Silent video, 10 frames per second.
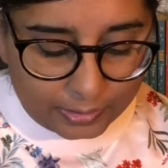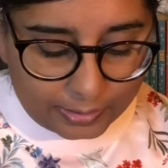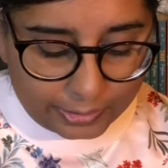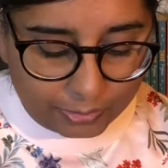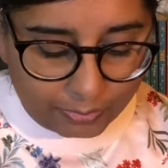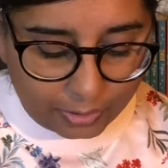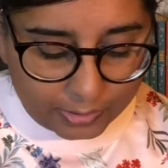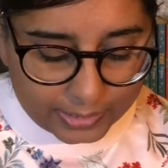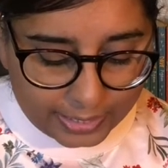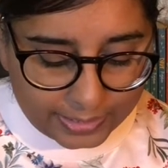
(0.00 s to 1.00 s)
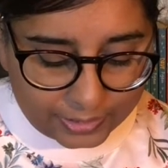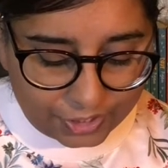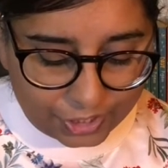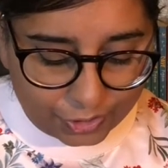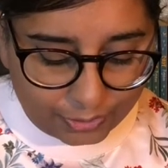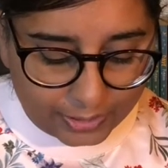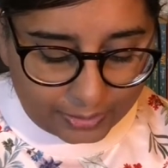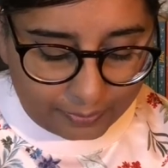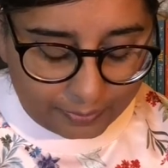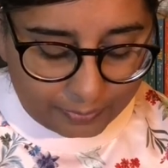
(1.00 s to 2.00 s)
Little Mole said as she joined
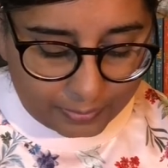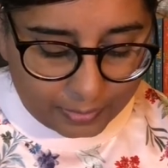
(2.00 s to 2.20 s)
them.